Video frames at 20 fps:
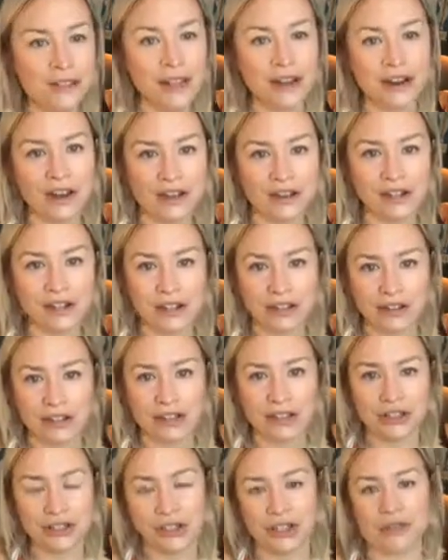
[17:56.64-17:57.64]
and only
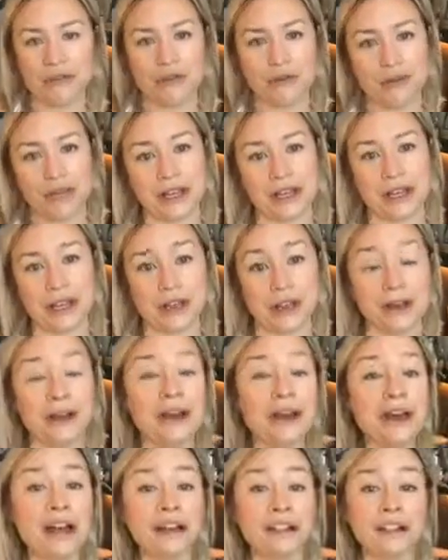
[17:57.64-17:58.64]
started just over a week ago.
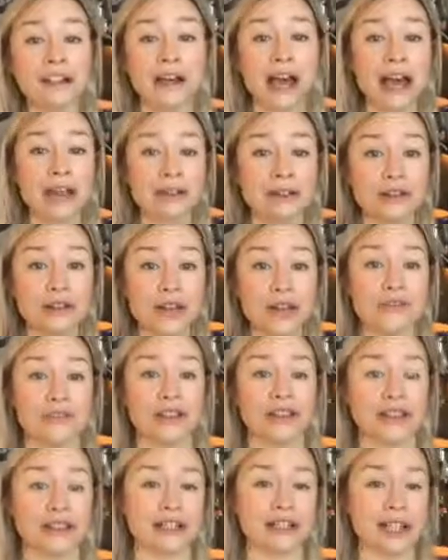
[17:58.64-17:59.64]
So head on
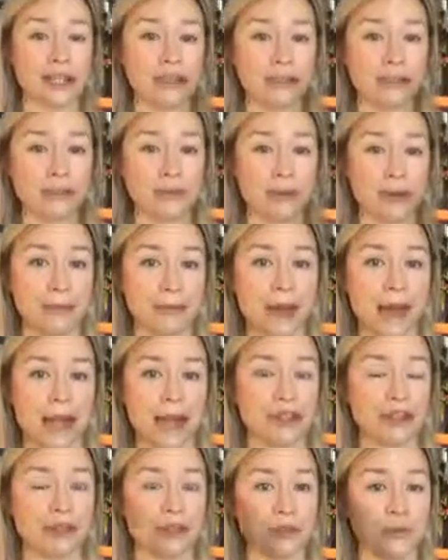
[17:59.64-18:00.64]
over, there's links on my
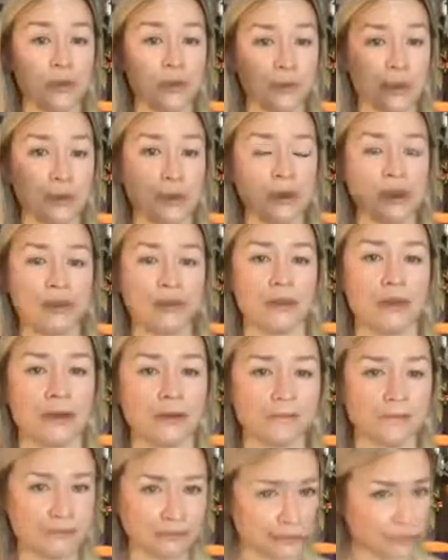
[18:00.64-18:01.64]
page and I will pop another
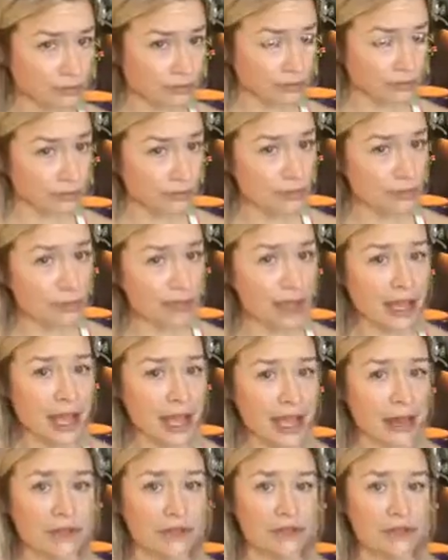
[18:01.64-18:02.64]
one
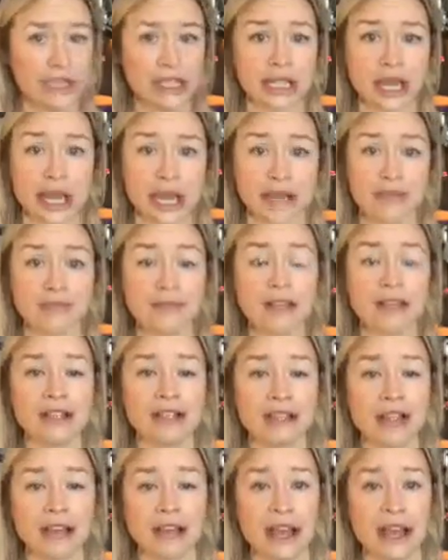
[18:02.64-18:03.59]
in today. So